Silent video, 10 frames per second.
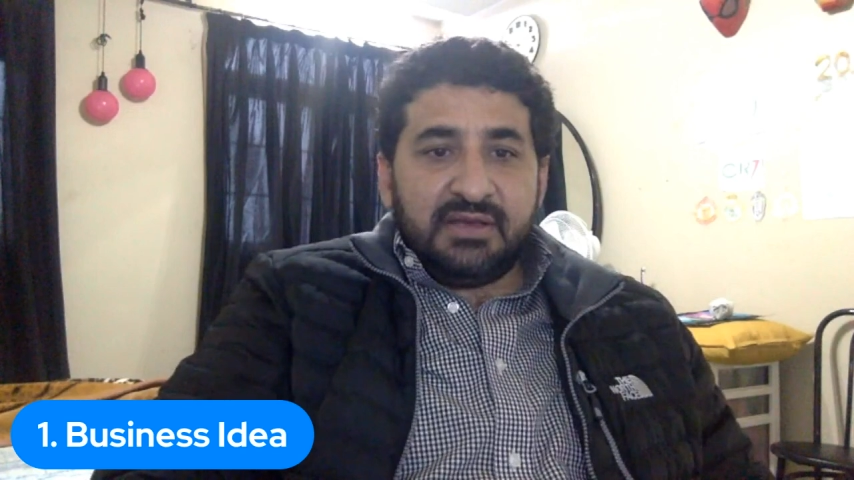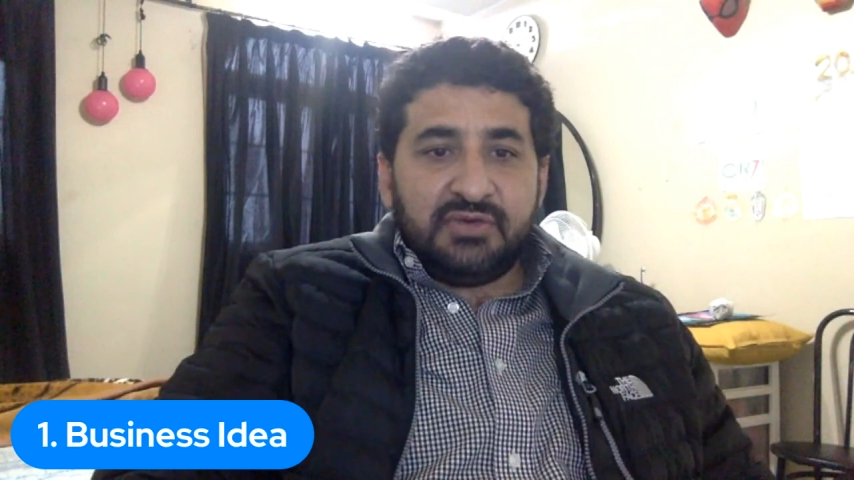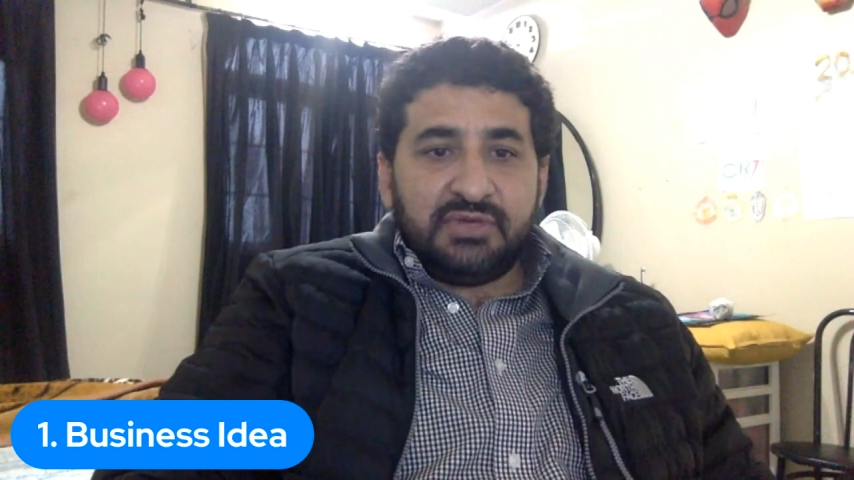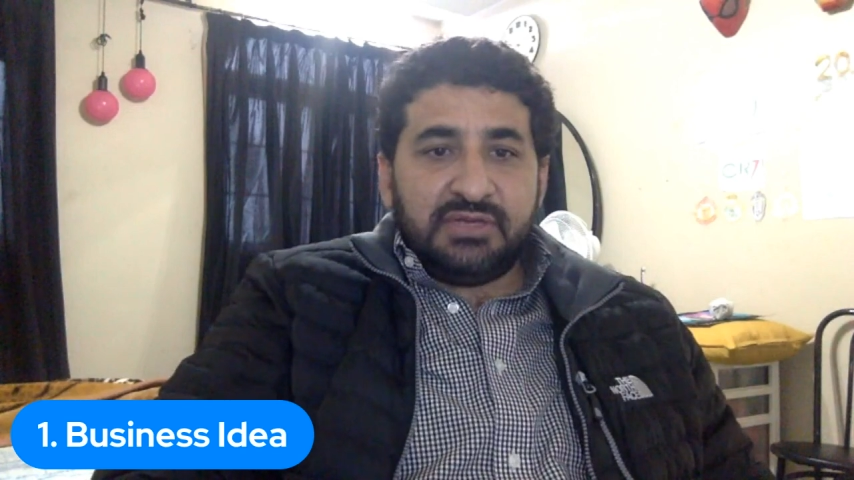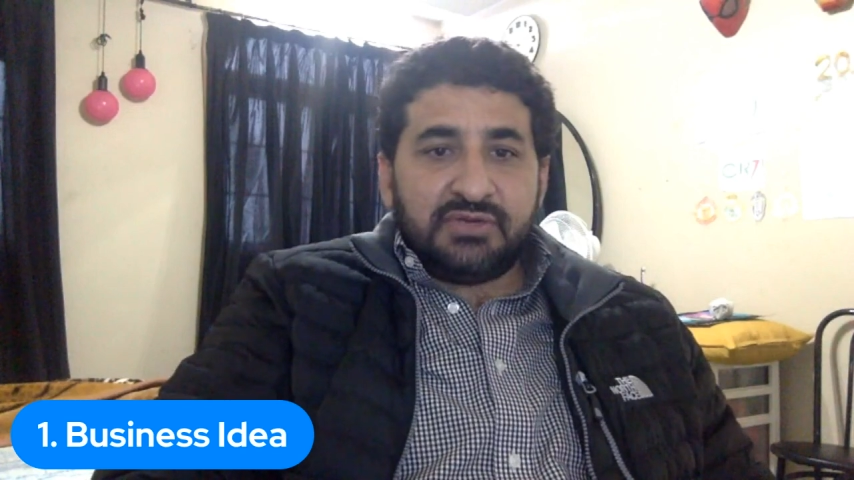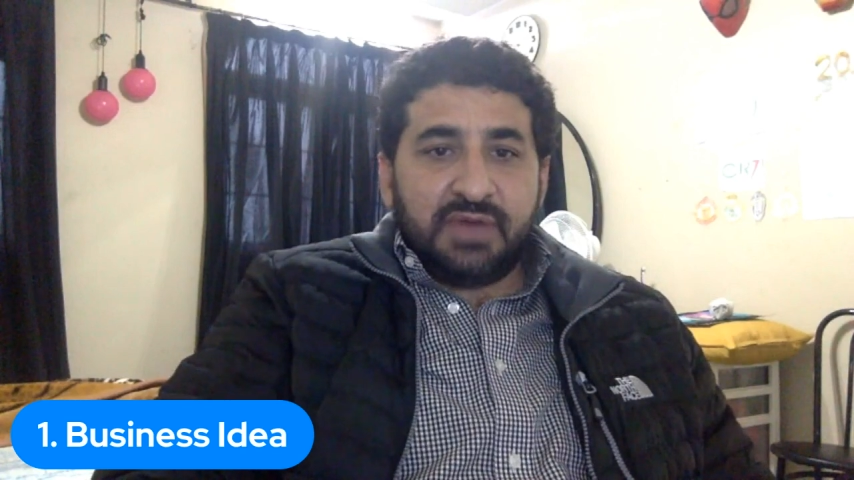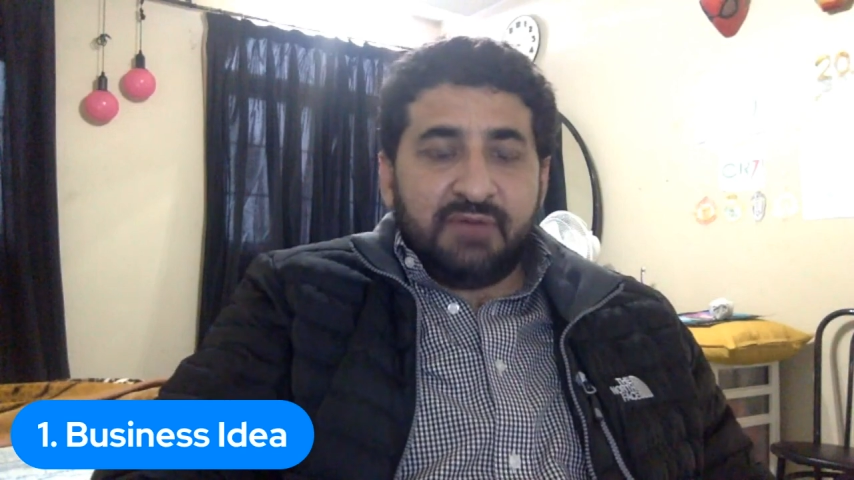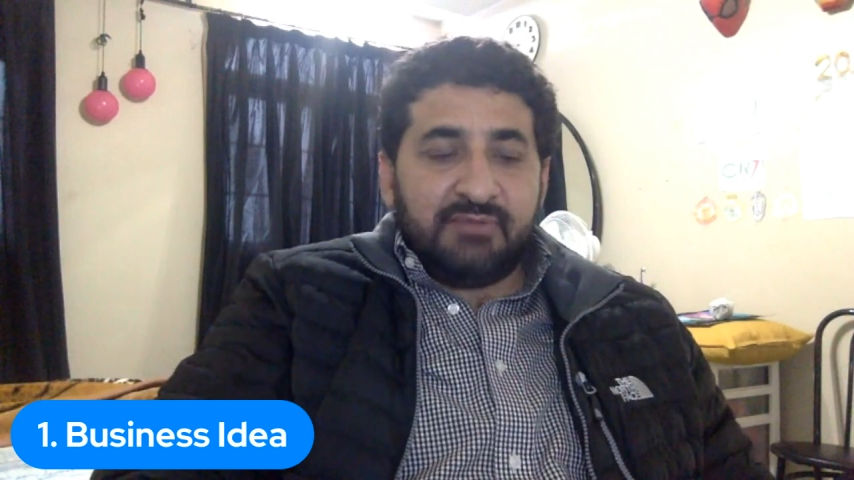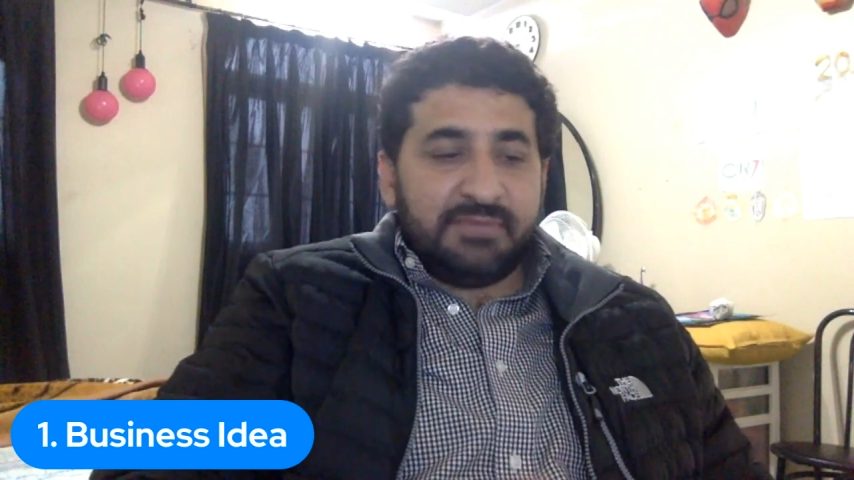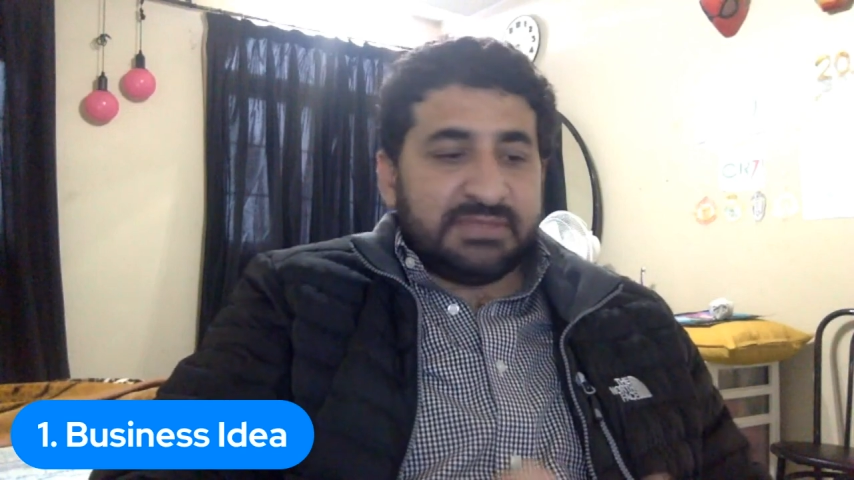you need to have
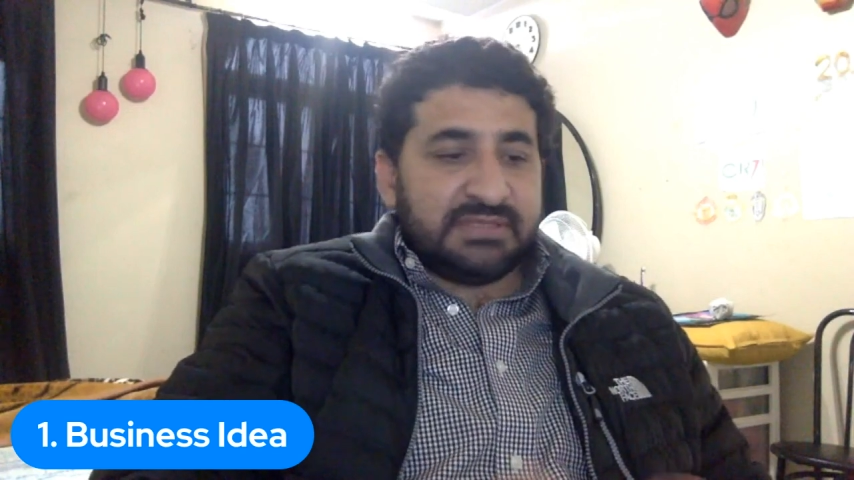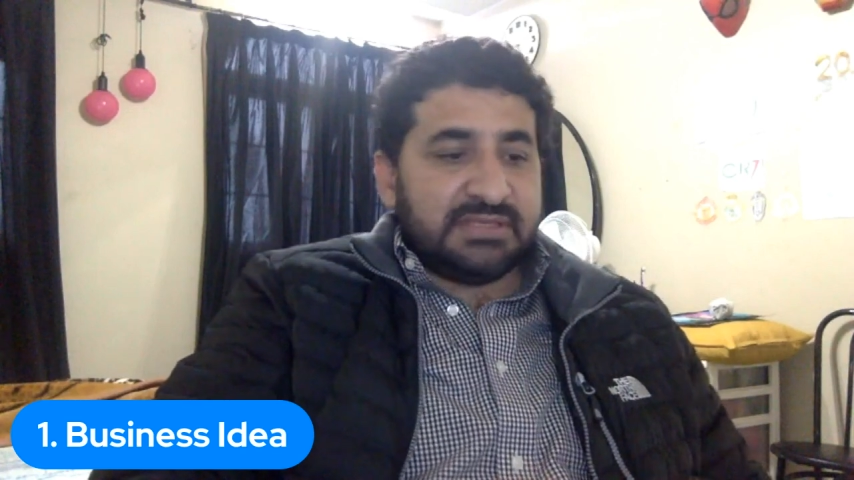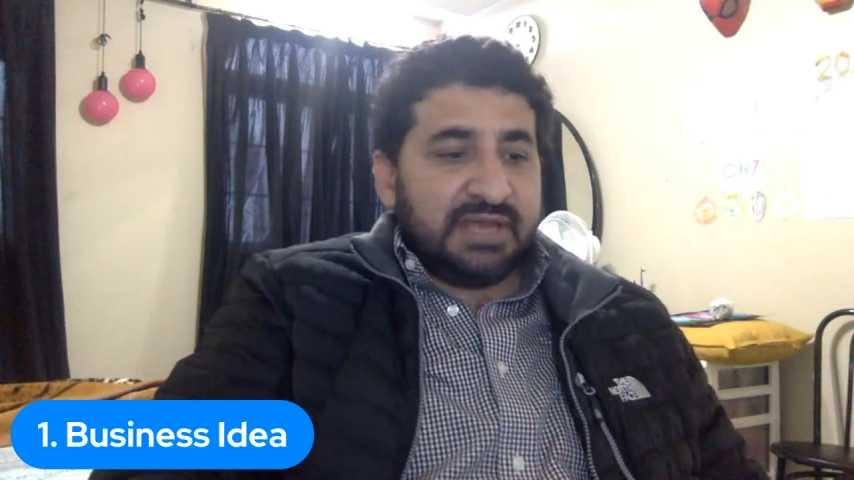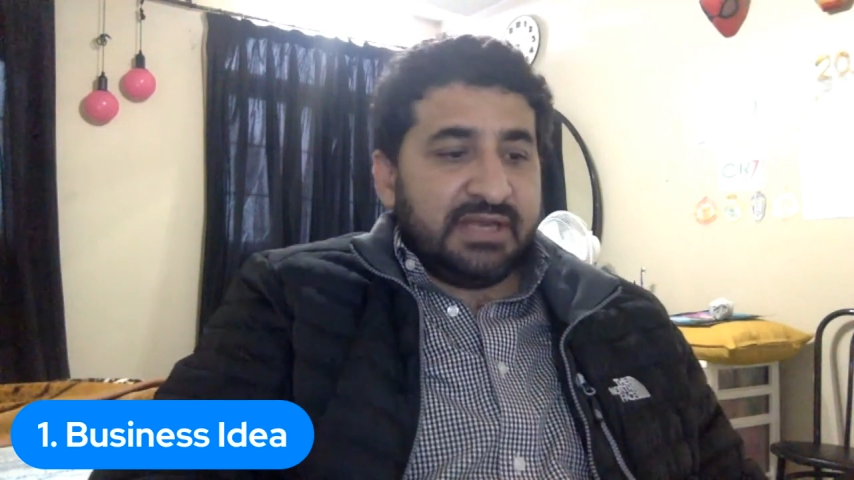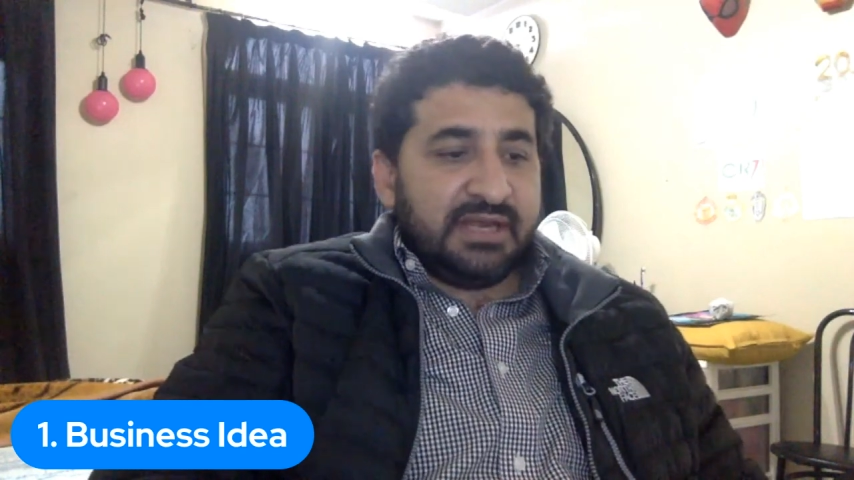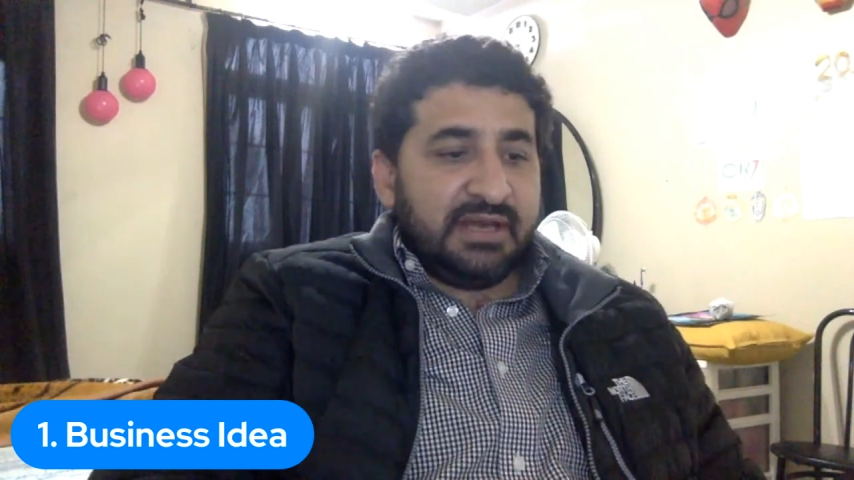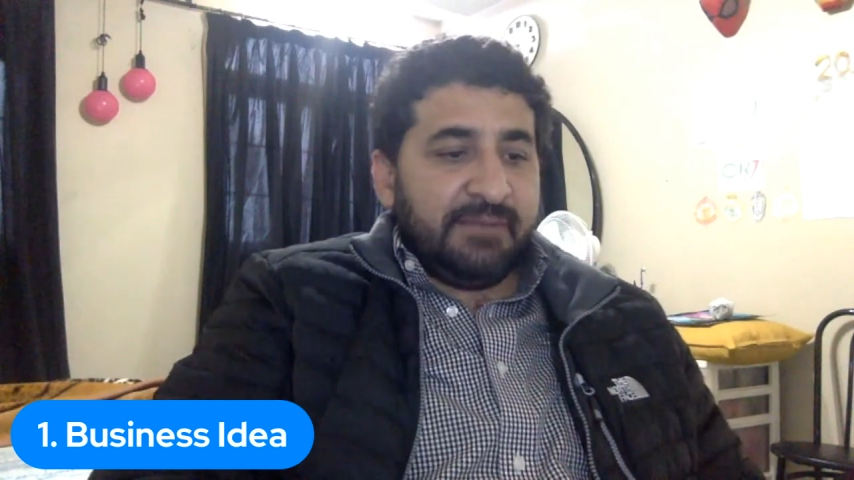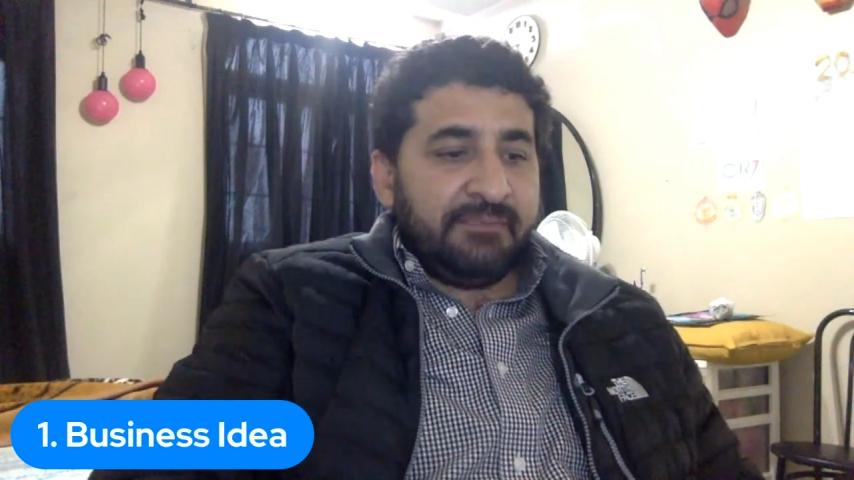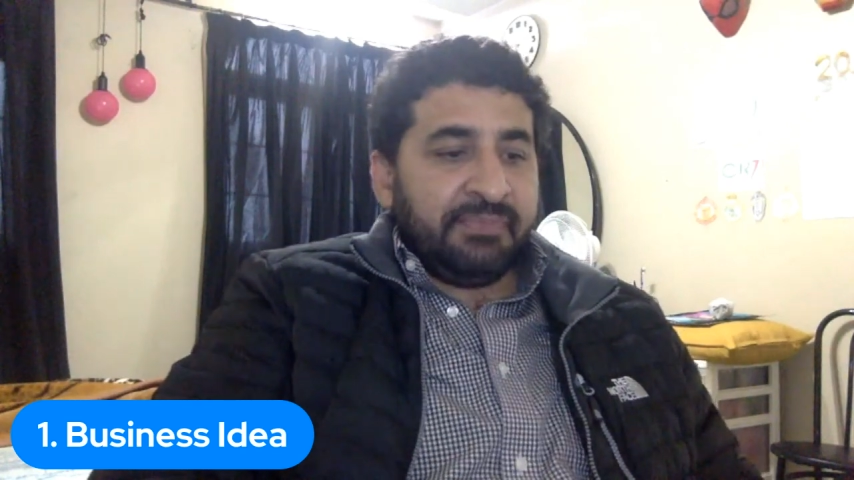a business idea.